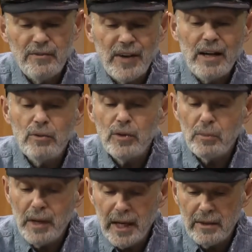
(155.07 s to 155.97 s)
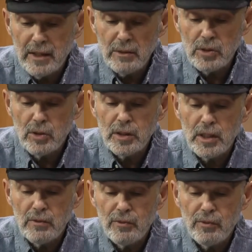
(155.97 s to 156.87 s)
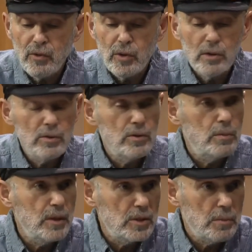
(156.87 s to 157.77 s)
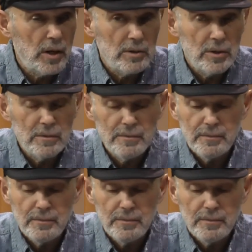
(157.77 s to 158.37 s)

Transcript: found the man that he was looking for to be his partner,